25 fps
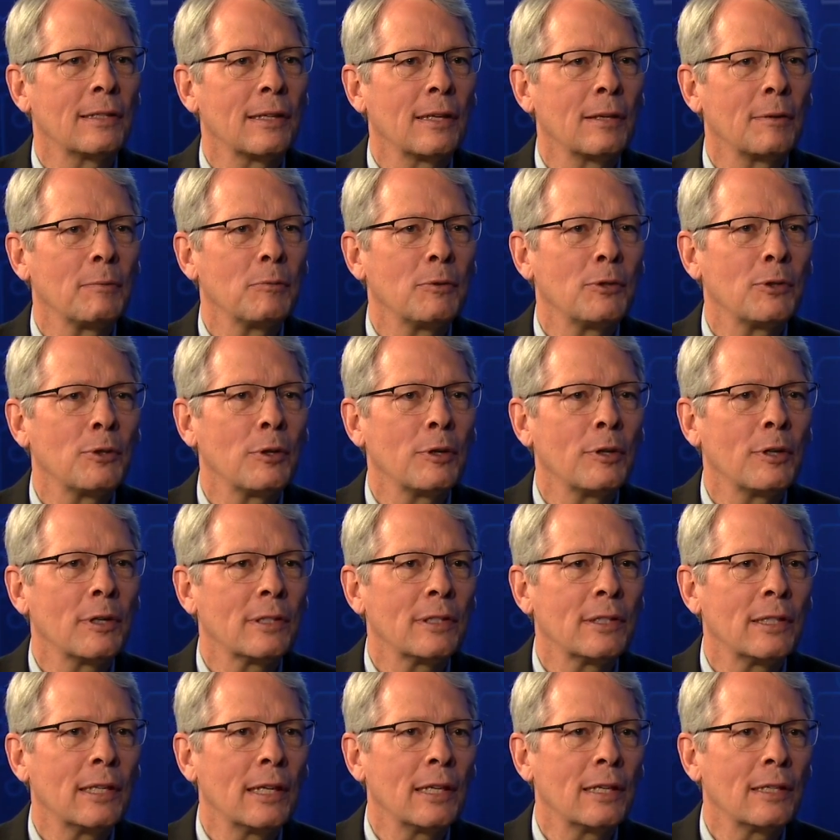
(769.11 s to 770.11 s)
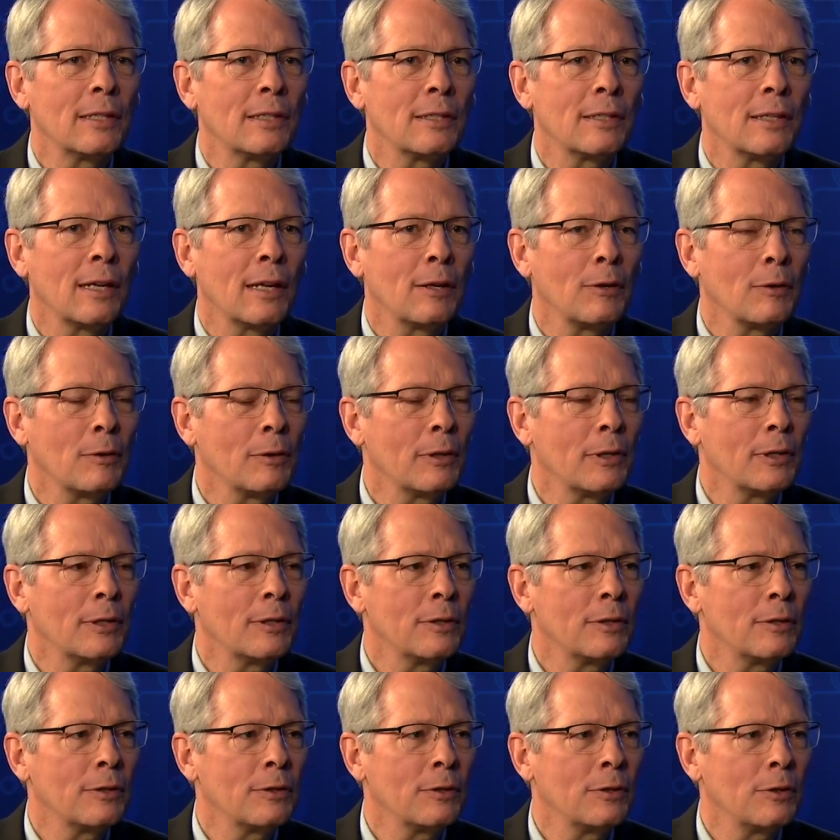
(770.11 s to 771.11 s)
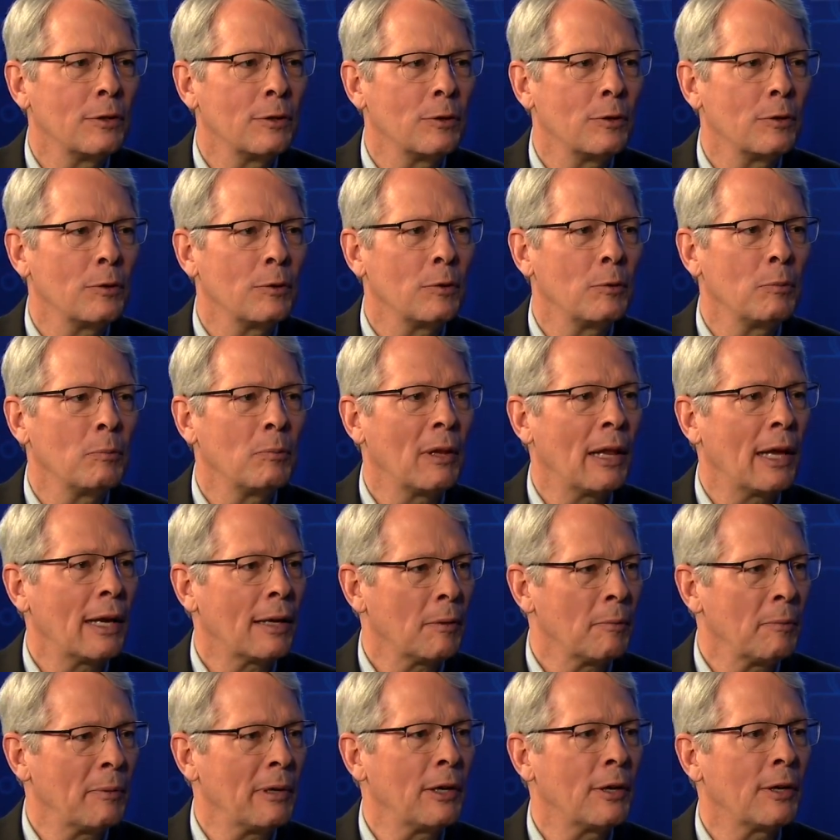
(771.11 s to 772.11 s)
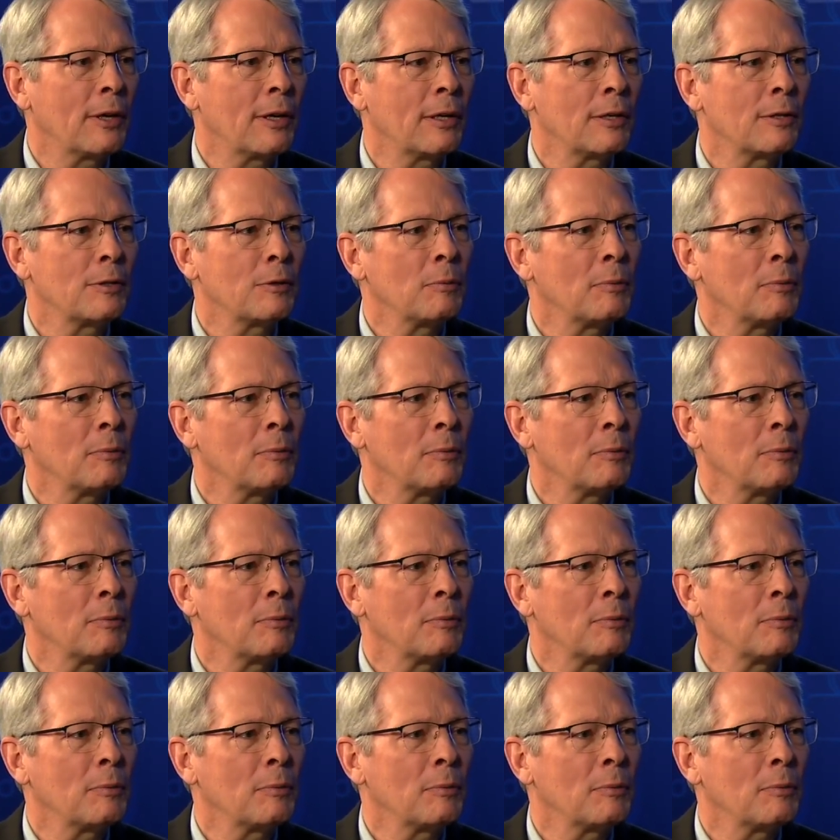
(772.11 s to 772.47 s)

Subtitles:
I'm sure extends not only to Black Americans,